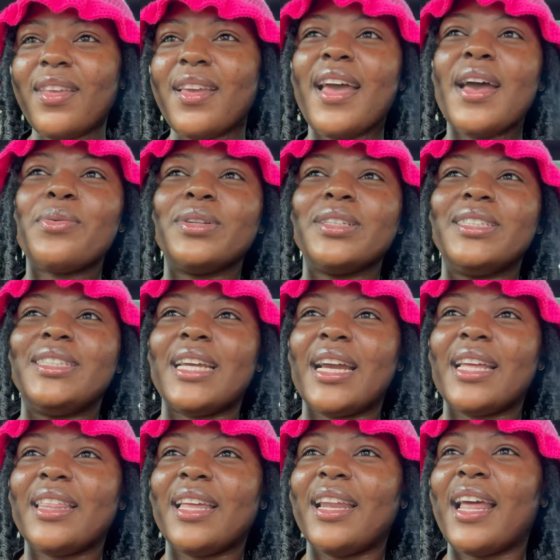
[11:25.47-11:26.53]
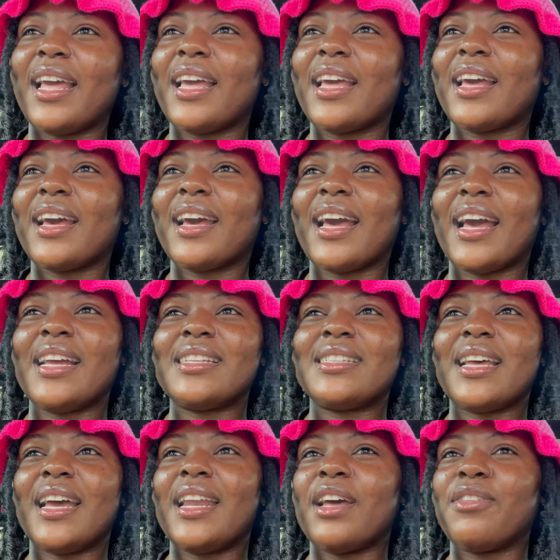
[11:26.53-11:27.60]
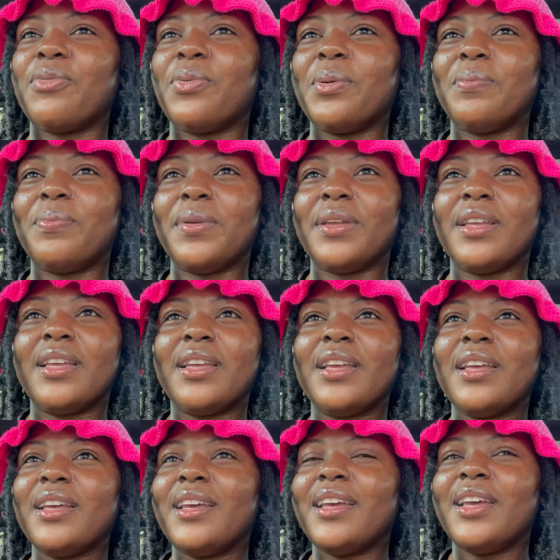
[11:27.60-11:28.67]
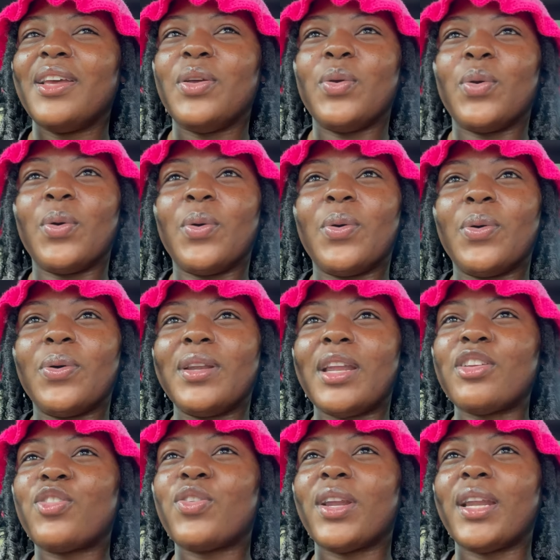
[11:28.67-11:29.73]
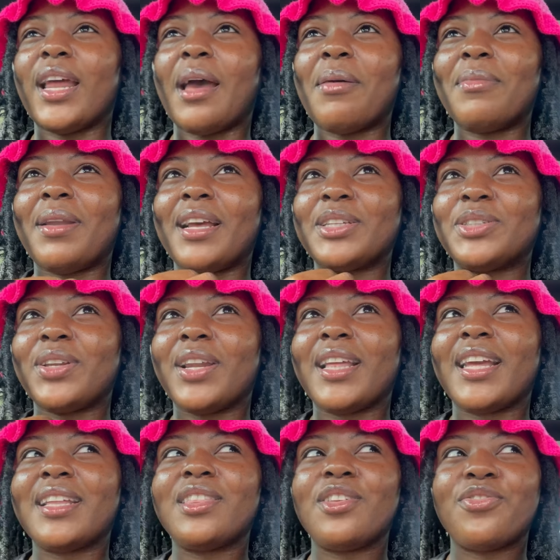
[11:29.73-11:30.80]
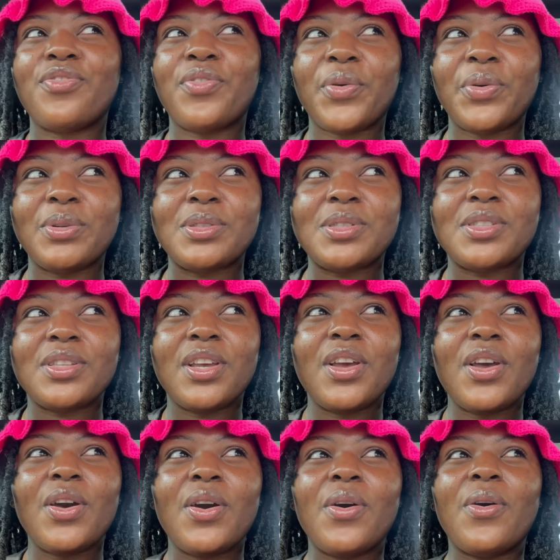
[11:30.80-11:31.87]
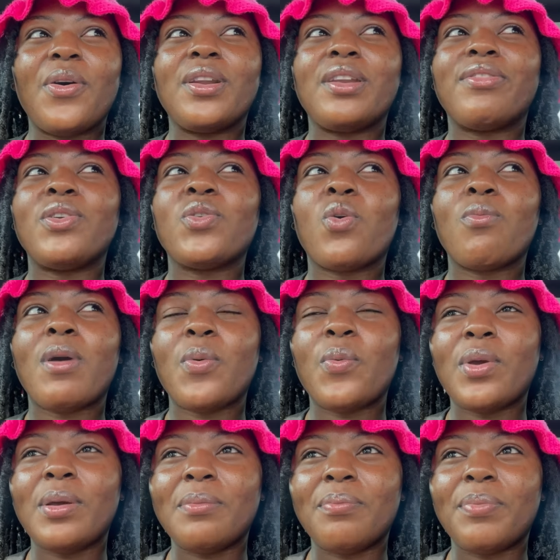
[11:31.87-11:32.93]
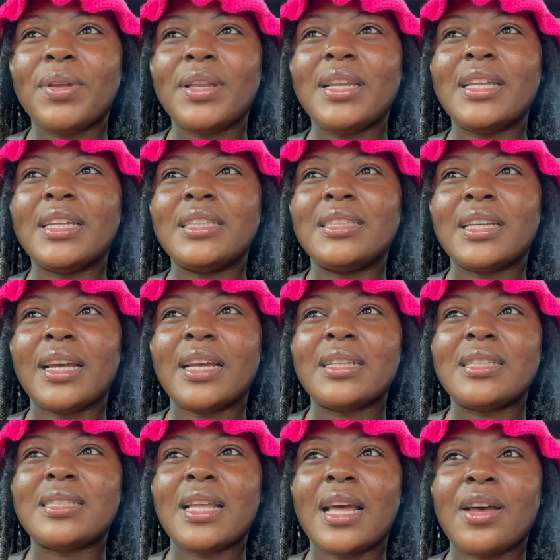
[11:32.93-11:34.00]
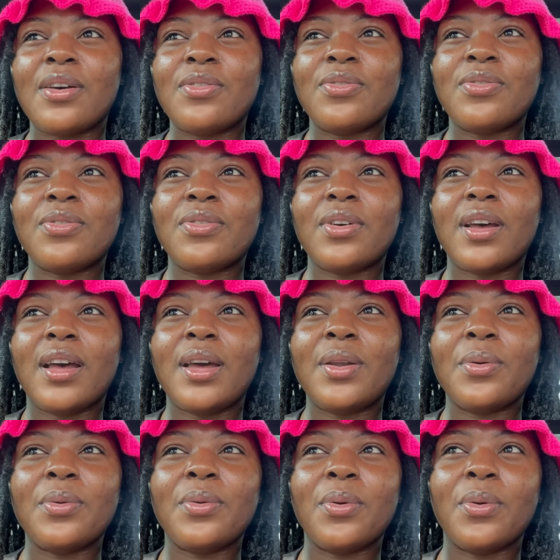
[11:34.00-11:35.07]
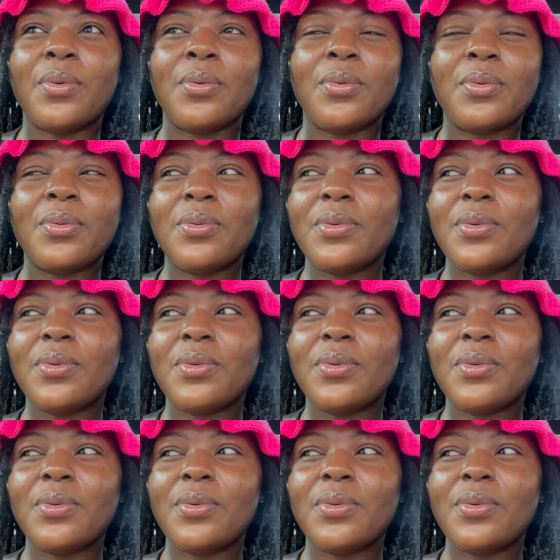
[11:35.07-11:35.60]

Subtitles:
Like, guys, I love Wimpy. Yo, that's what I'm like, should I get the fruits? Or even kuma Wimpy, Nidia, and stuff? I don't know.